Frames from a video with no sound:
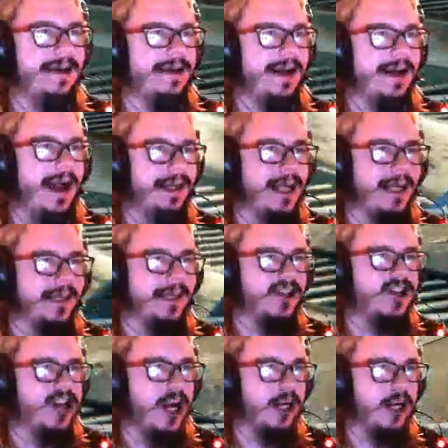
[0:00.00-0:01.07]
I like the
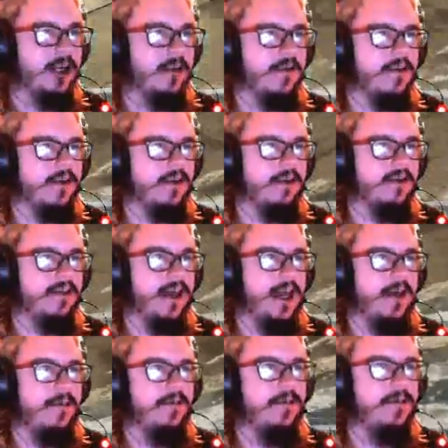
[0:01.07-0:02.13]
shotguns in this
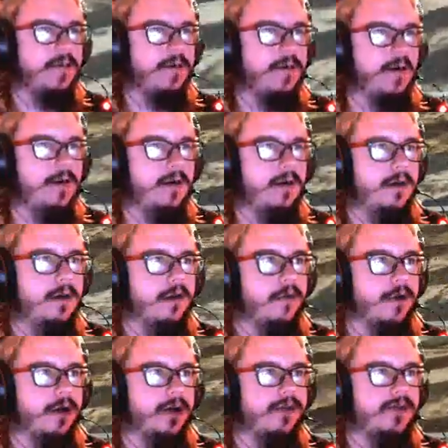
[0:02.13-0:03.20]
game. They're
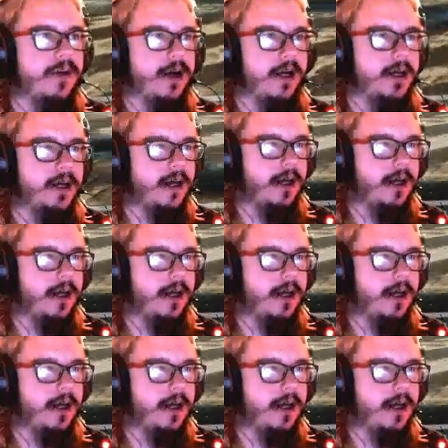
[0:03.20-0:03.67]
really fun.